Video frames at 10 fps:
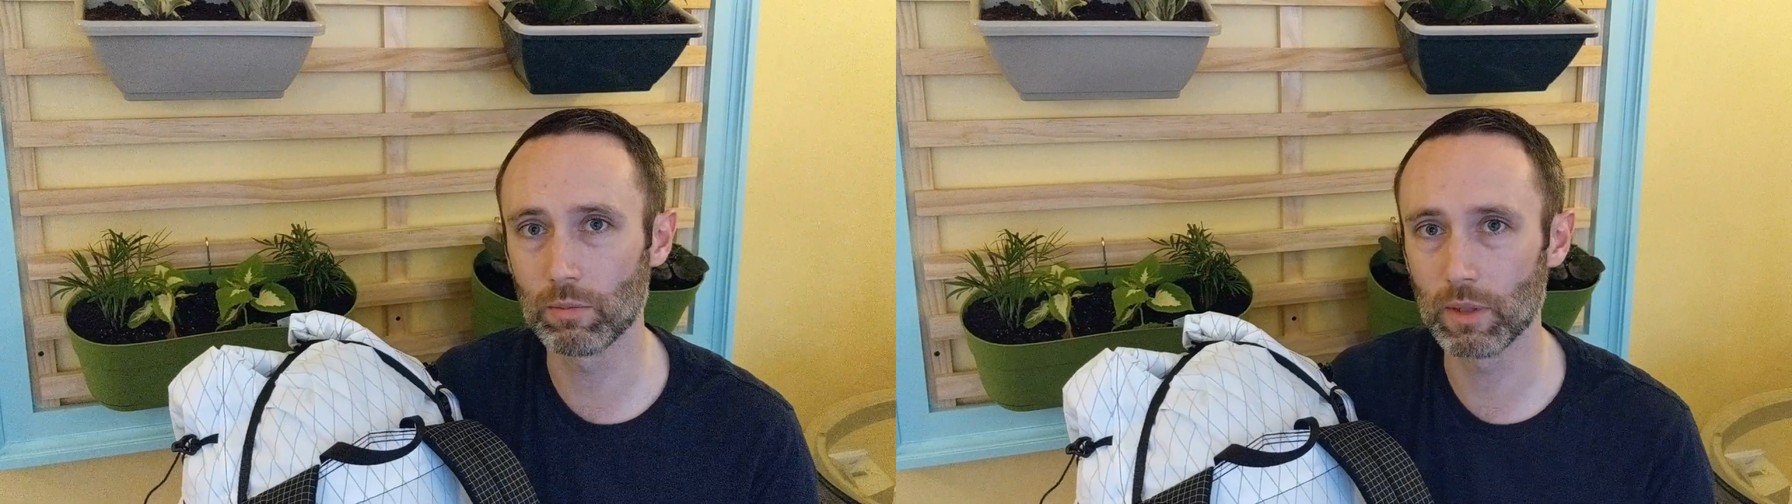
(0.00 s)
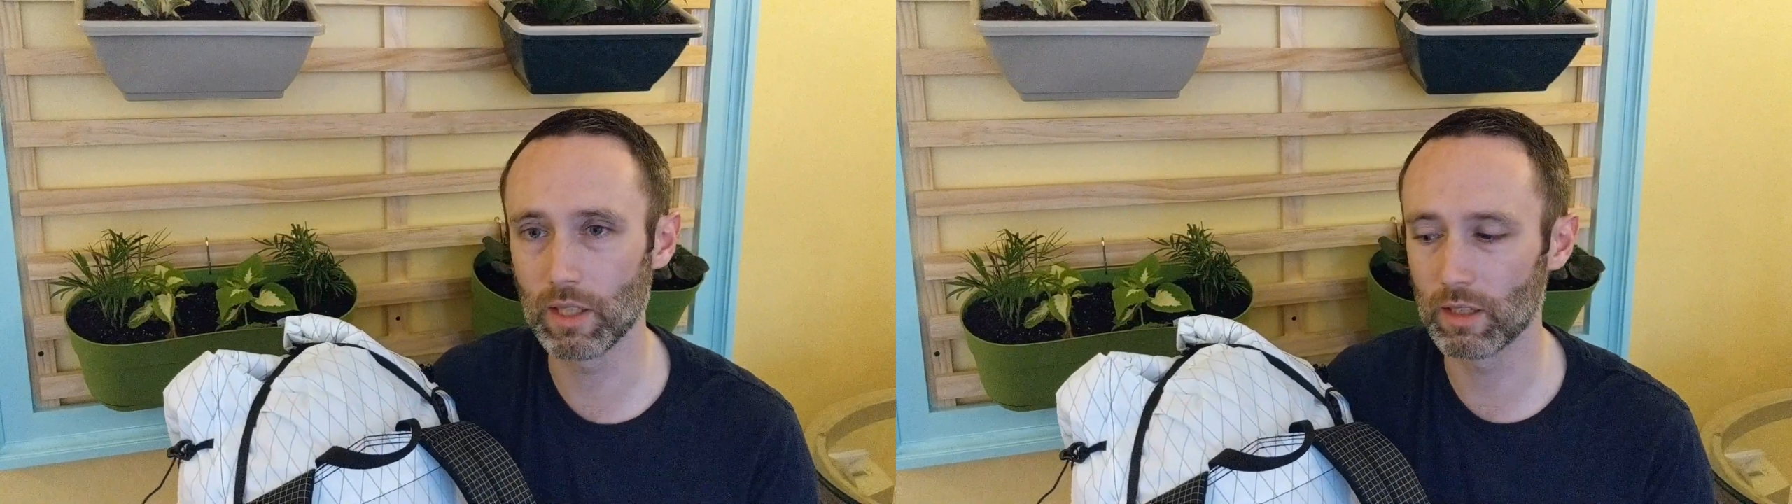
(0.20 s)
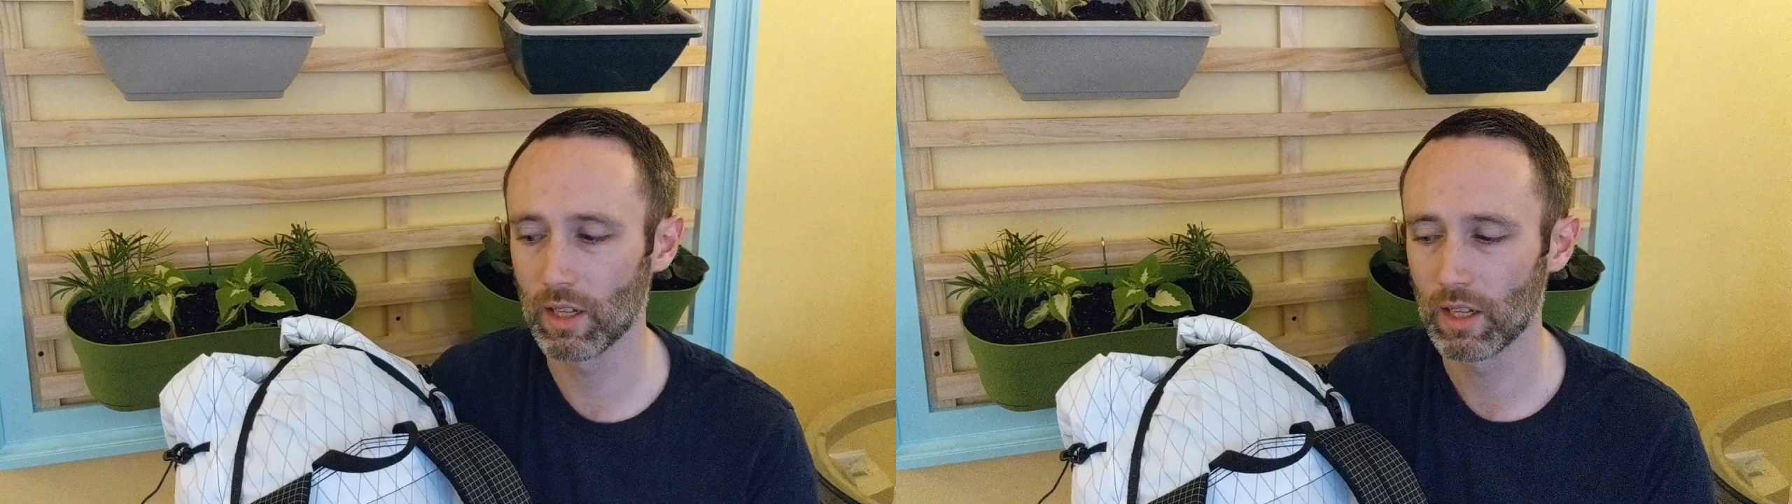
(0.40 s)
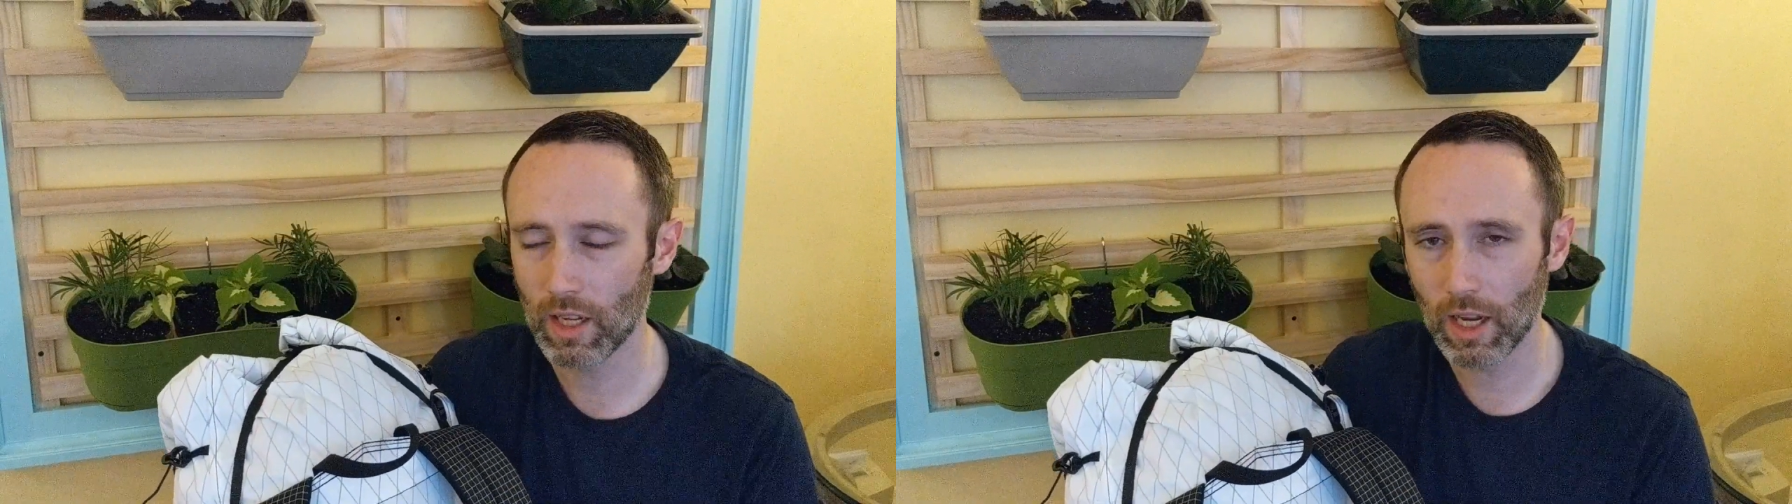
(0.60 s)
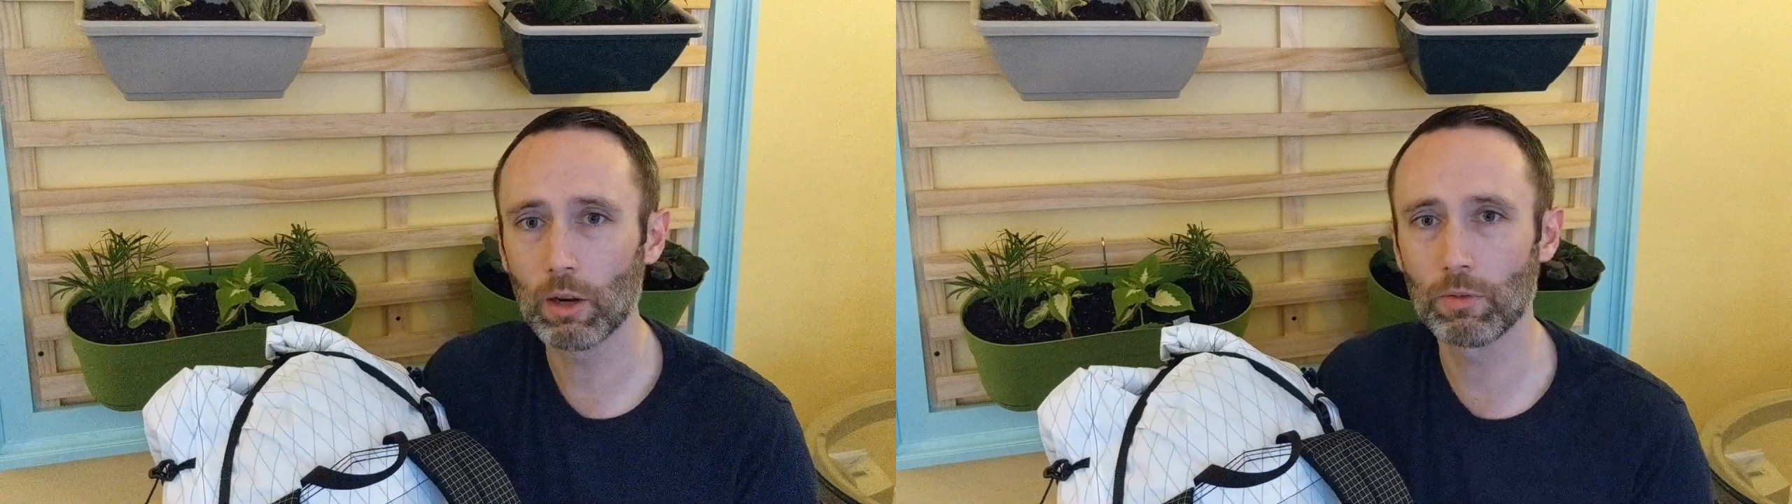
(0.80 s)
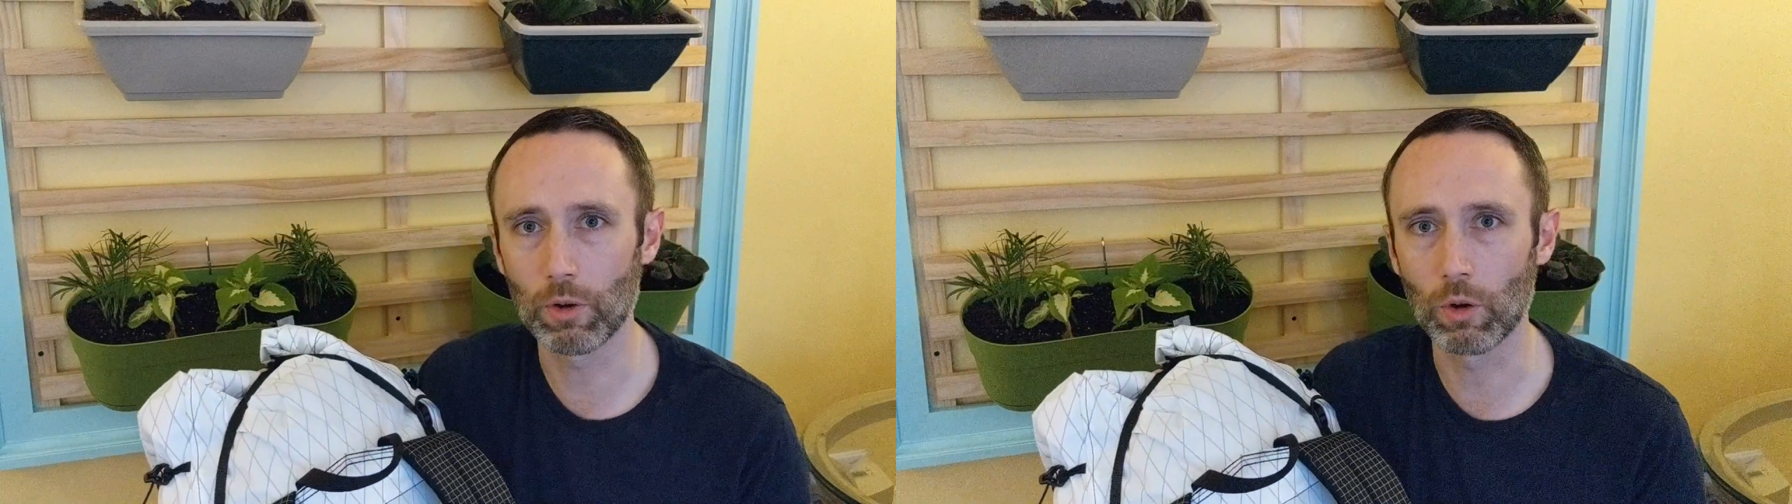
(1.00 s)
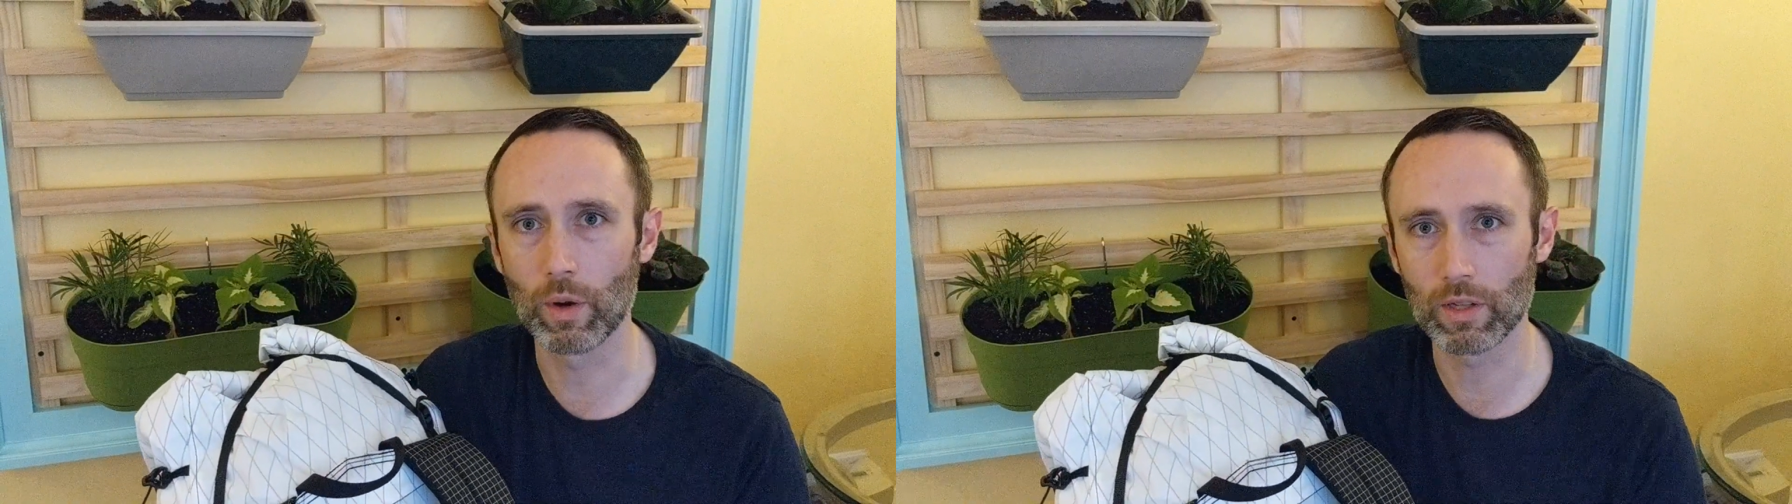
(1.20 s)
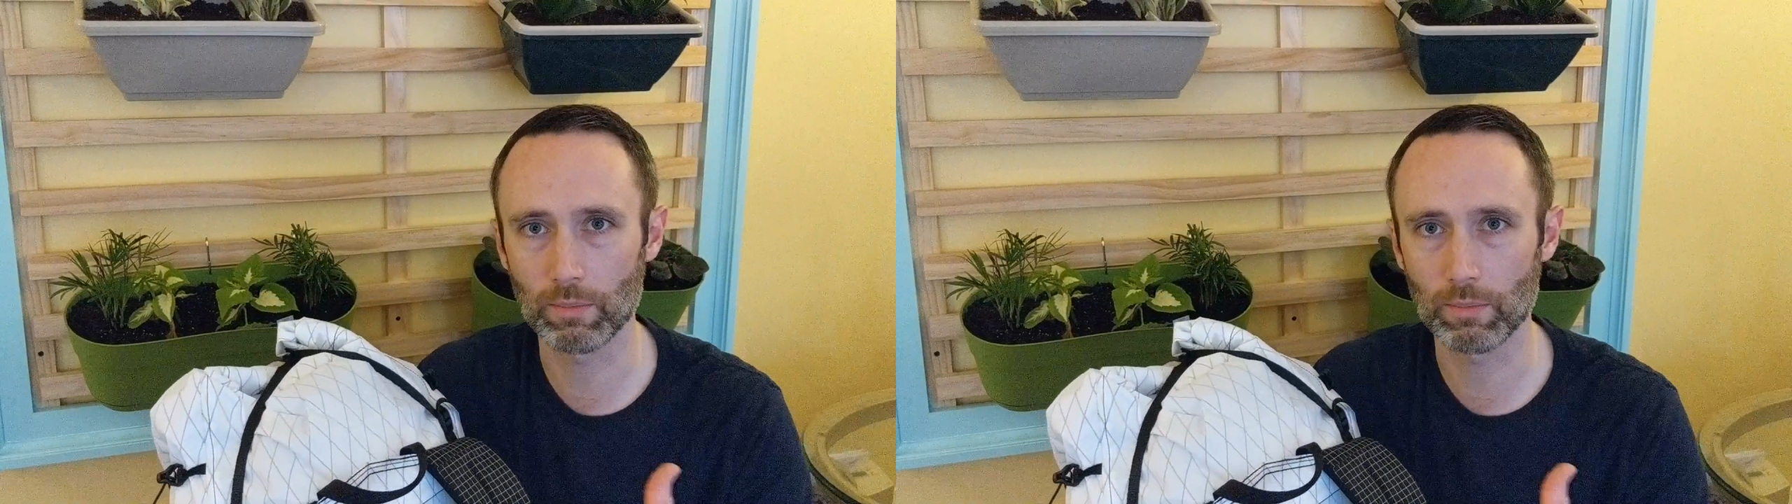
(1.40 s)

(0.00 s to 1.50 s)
be careful when